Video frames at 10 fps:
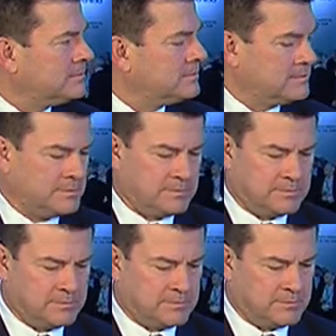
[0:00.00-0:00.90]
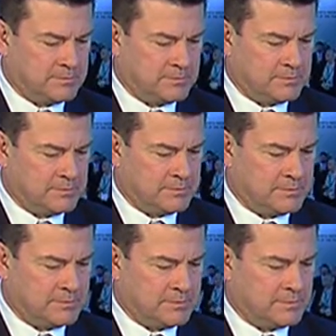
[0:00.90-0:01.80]

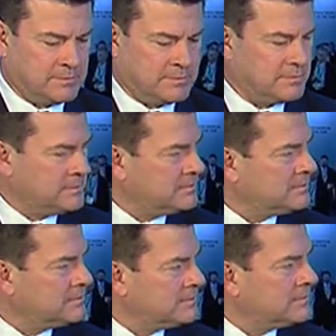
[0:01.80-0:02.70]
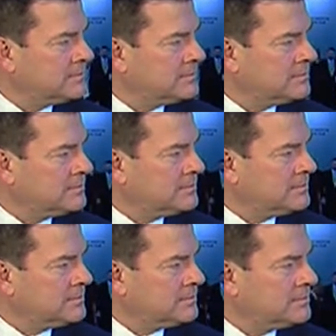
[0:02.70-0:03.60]

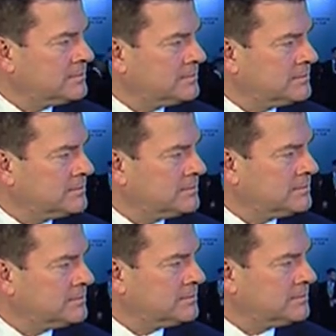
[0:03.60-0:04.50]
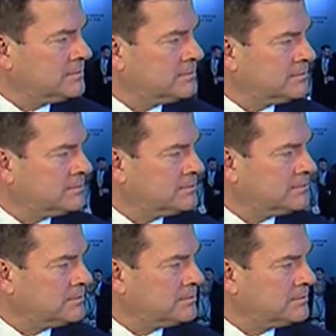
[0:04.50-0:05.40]

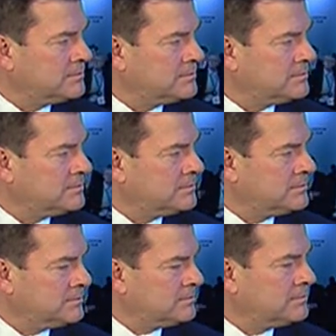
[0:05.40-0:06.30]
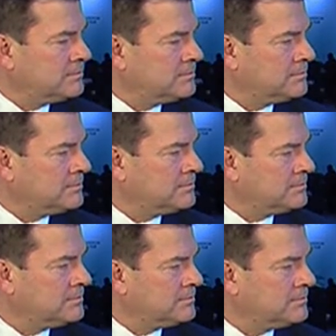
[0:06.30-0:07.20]

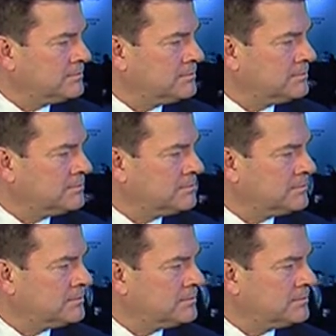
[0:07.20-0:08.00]
No words are spoken by the person on screen.